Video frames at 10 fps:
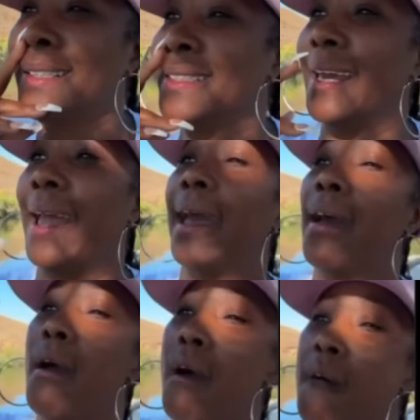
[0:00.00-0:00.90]
he
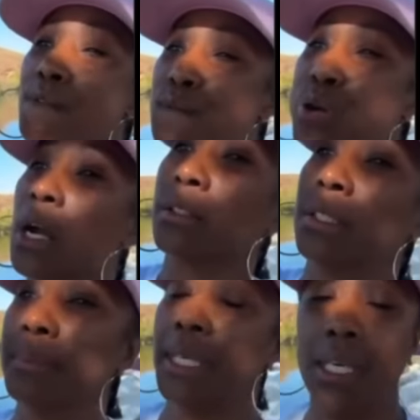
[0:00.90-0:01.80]
said, fuck
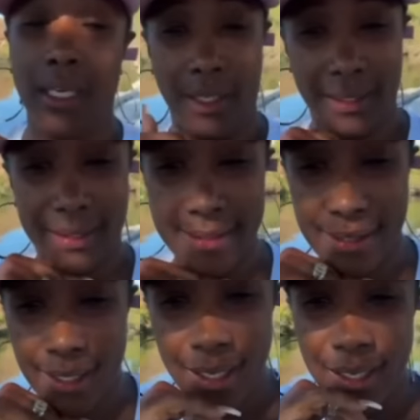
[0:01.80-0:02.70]
them
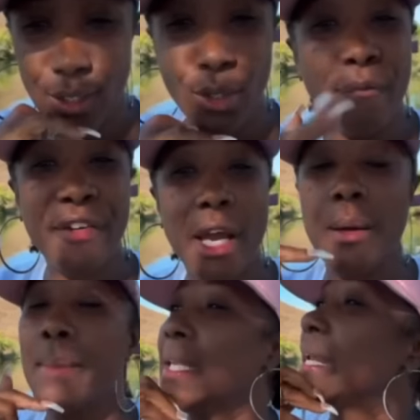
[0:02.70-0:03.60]
kids. You
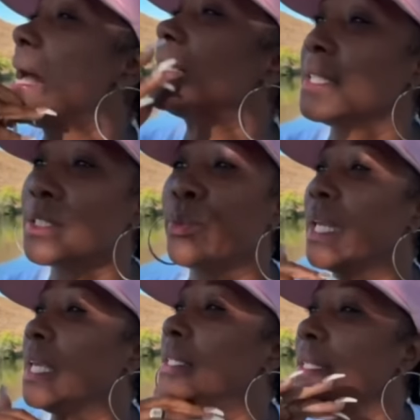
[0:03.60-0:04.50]
feel me? That's
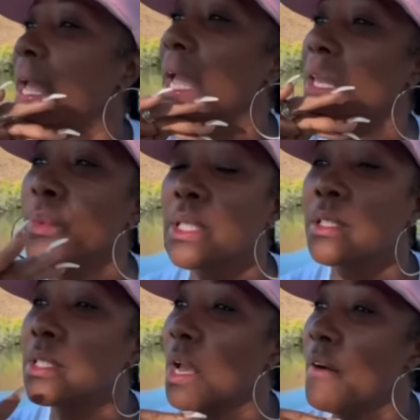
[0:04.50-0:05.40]
just what he said. He
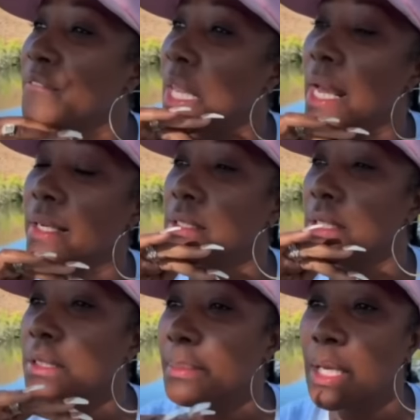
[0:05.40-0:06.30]
went to jail for like
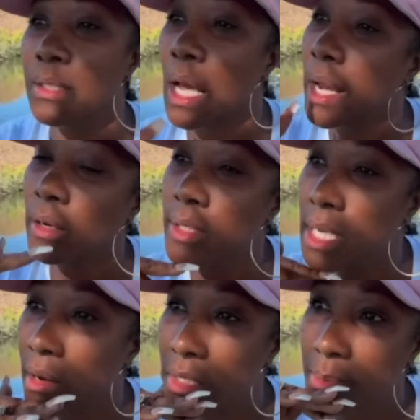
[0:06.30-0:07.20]
six months. I ain't
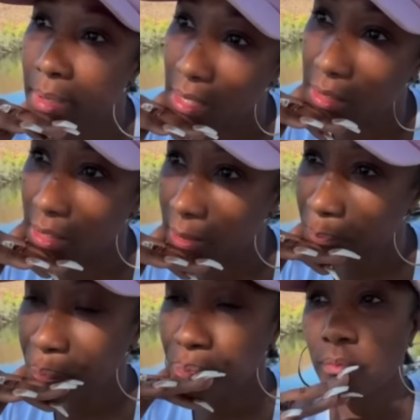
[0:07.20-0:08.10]
gonna tell his business.